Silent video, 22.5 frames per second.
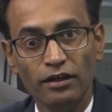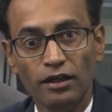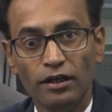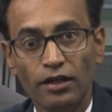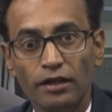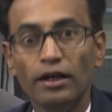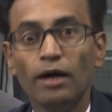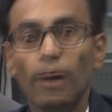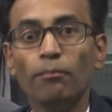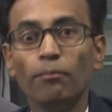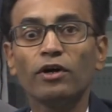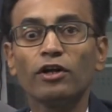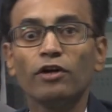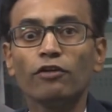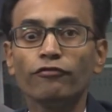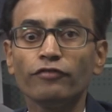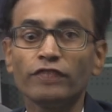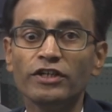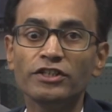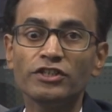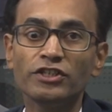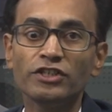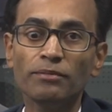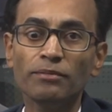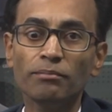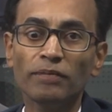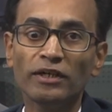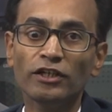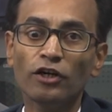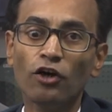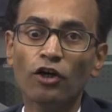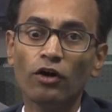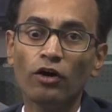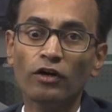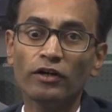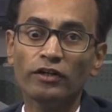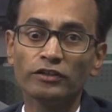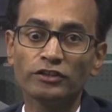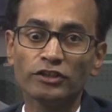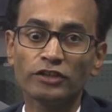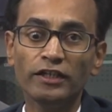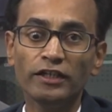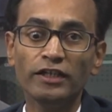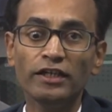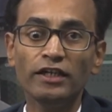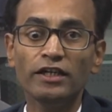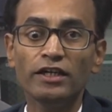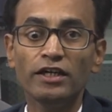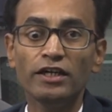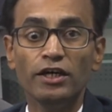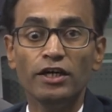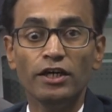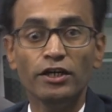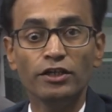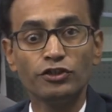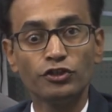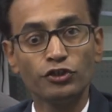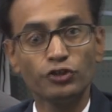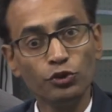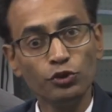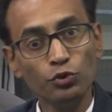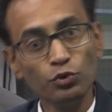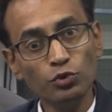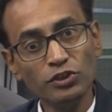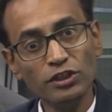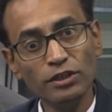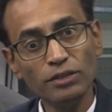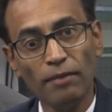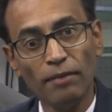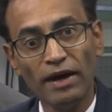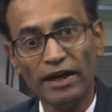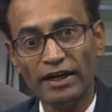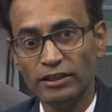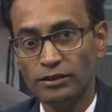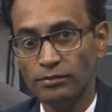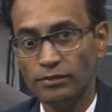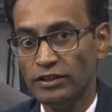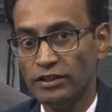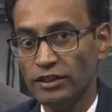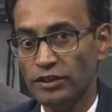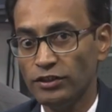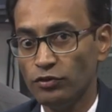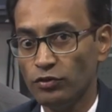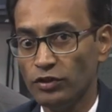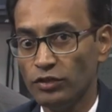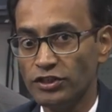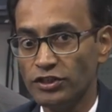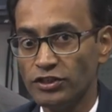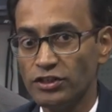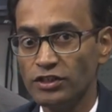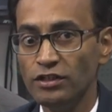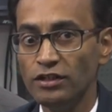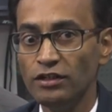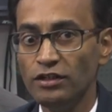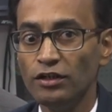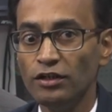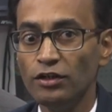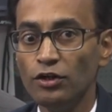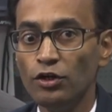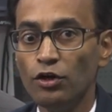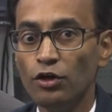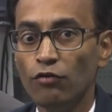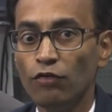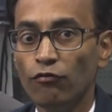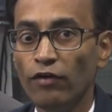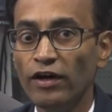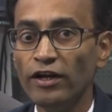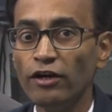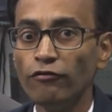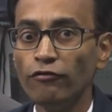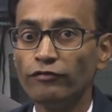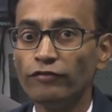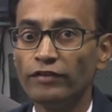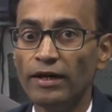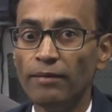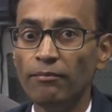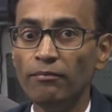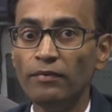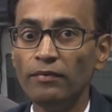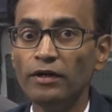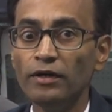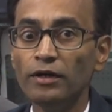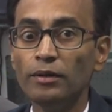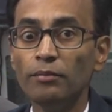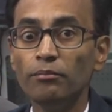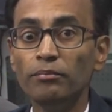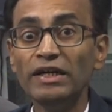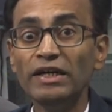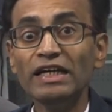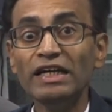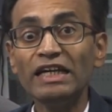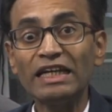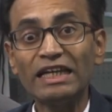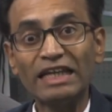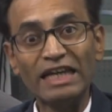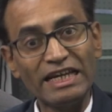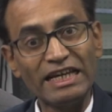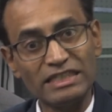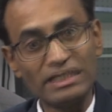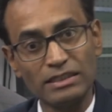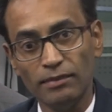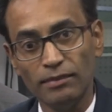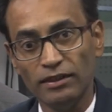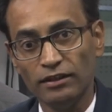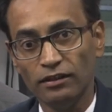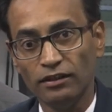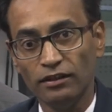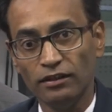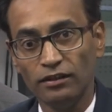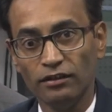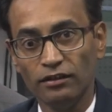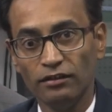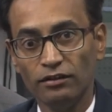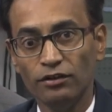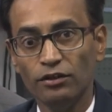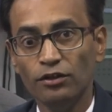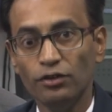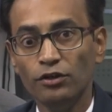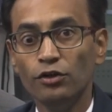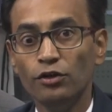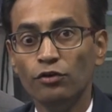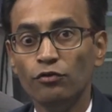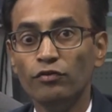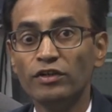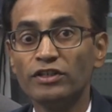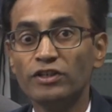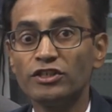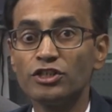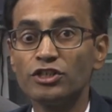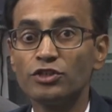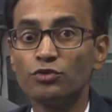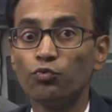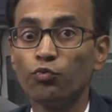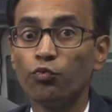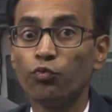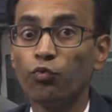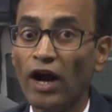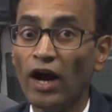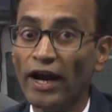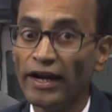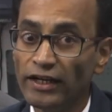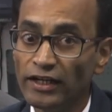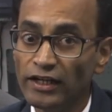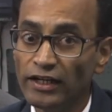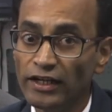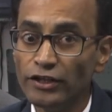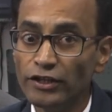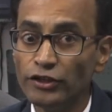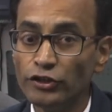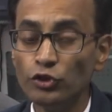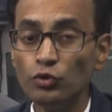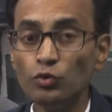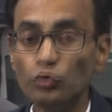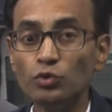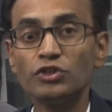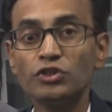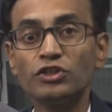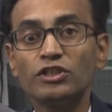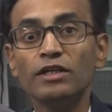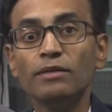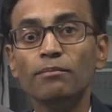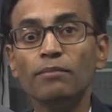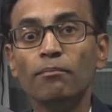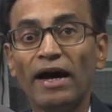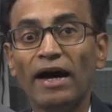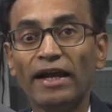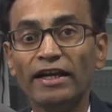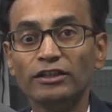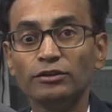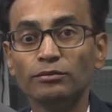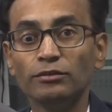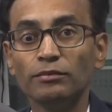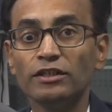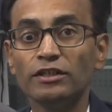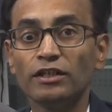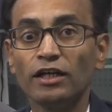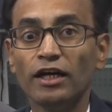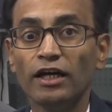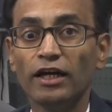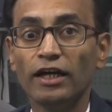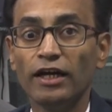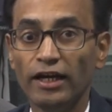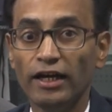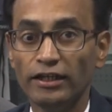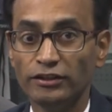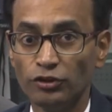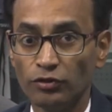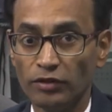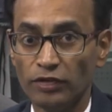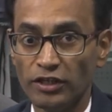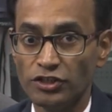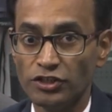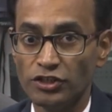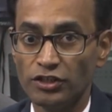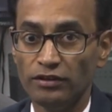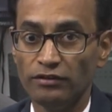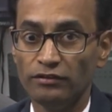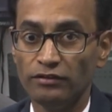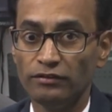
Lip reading: Number of teaching pedagogy is used in management education, one of them being case method, which is widely used in management education.